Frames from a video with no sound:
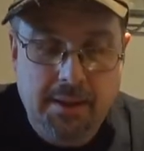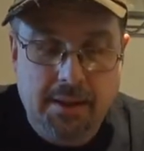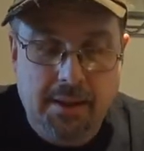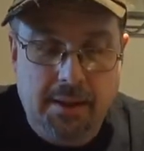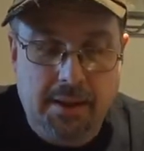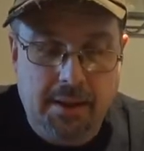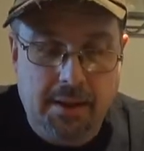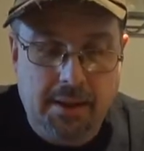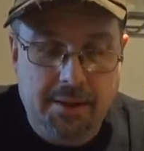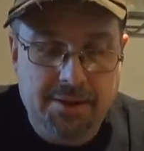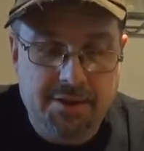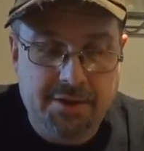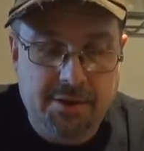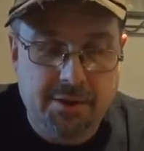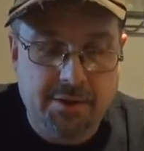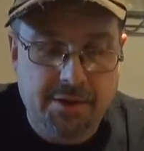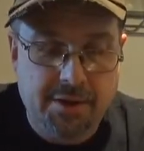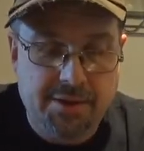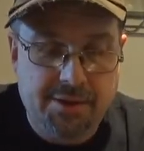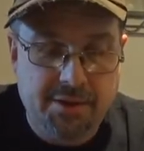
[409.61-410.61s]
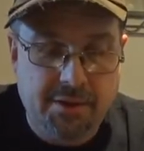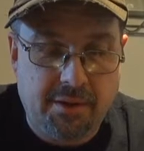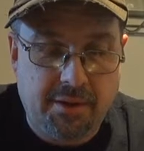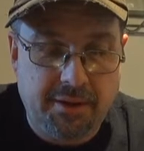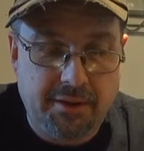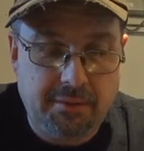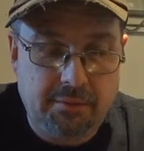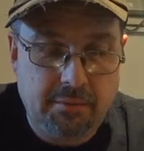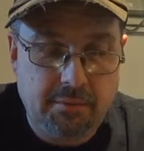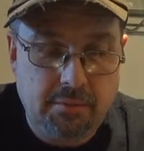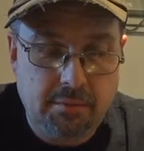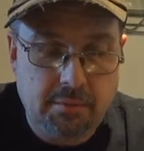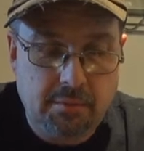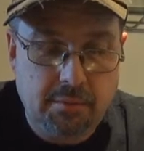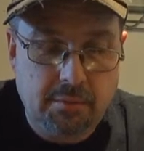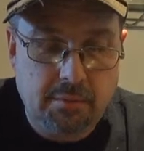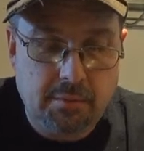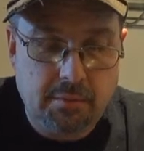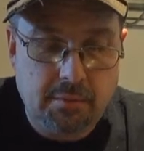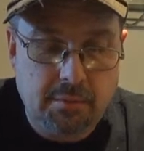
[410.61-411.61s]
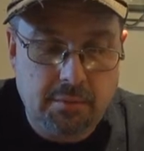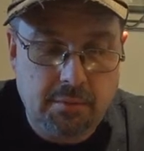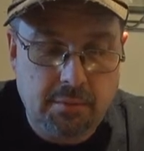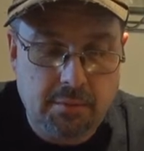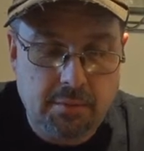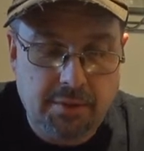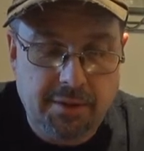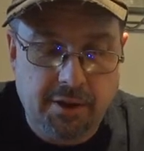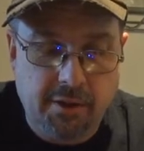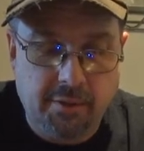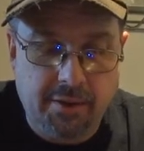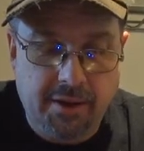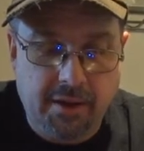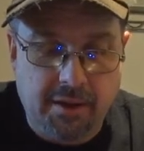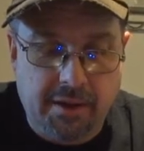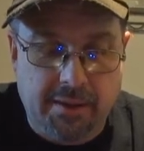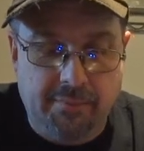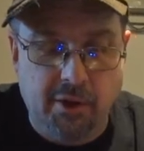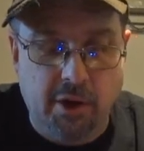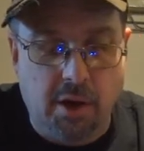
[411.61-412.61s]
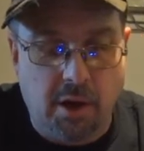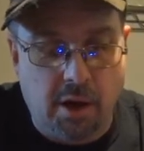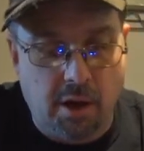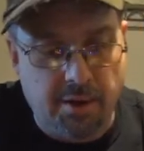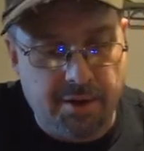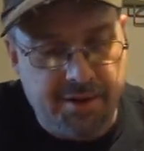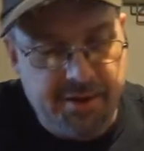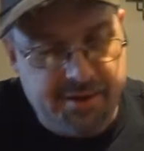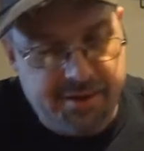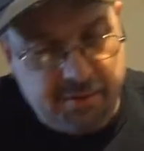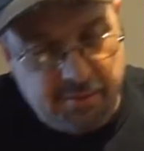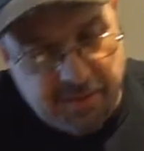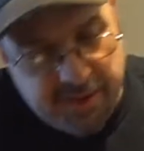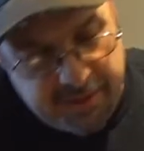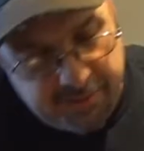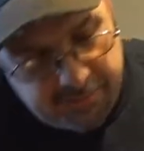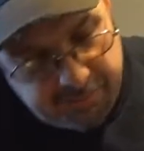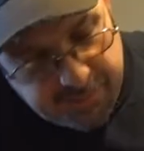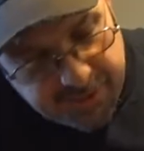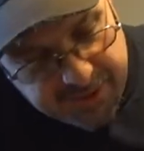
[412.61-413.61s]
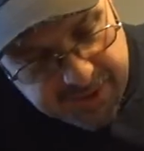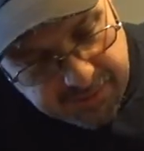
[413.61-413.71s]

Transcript: To turn this on, you know, it'll give you all these great bits